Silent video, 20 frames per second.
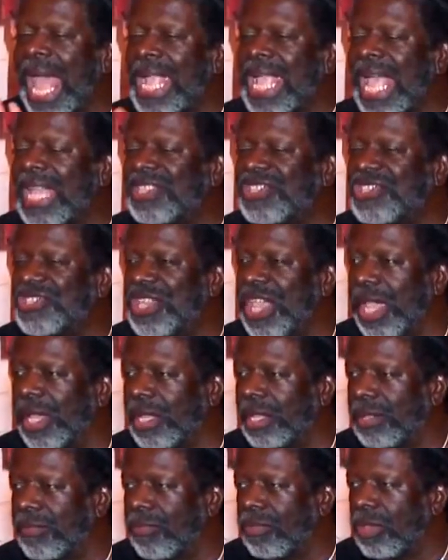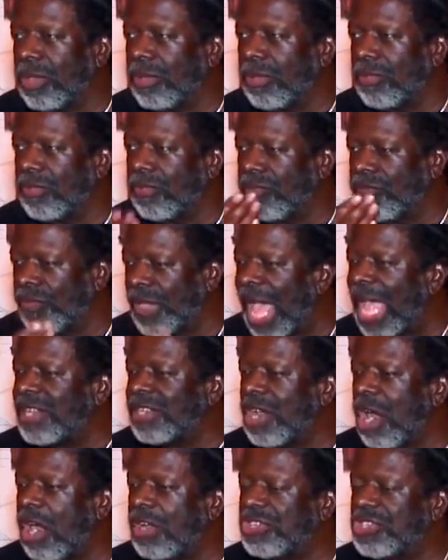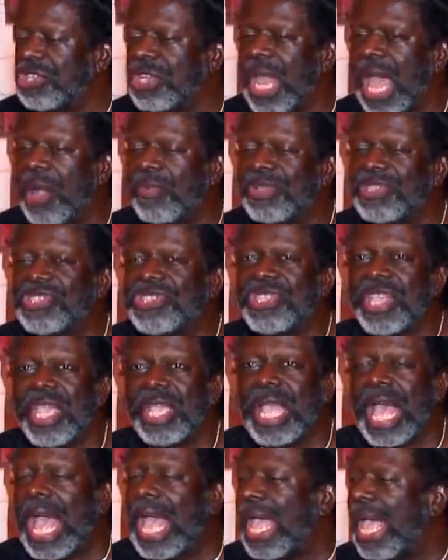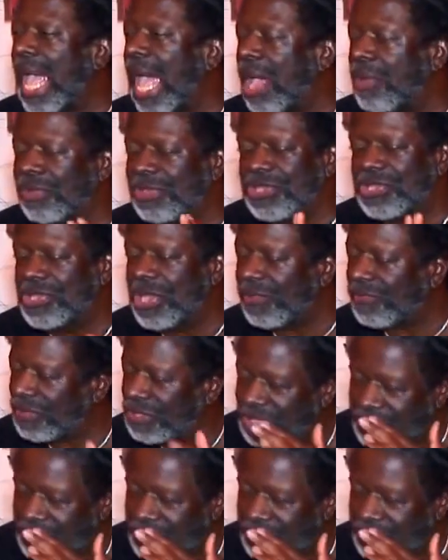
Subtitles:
I got sick. That darshan, I was sick. I was sick for